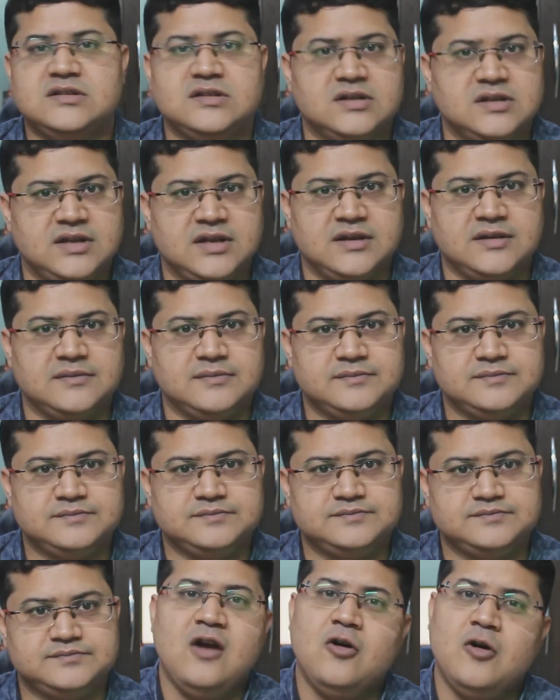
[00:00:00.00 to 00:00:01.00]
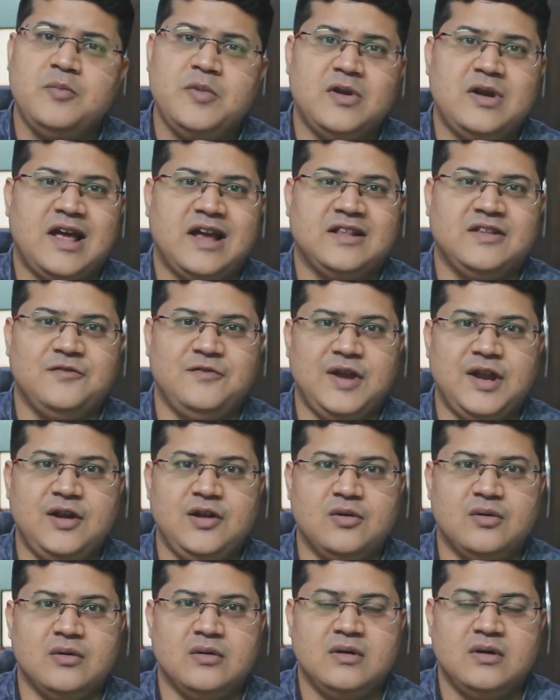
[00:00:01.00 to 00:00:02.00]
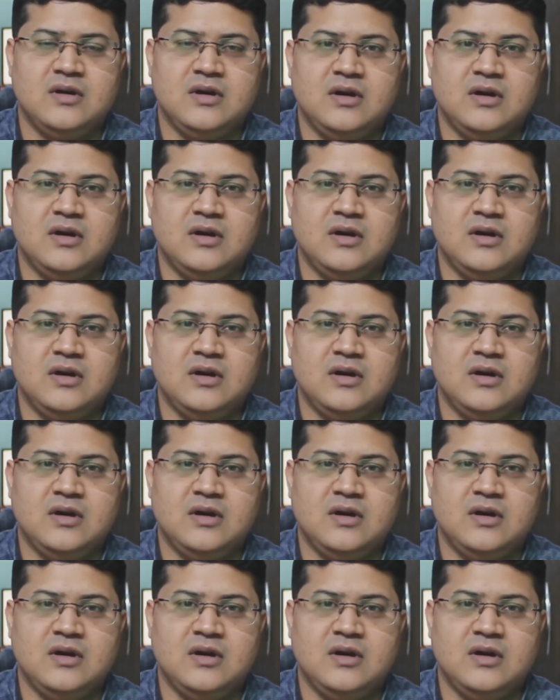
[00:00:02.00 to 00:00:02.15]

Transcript: learning. I hope you liked the video.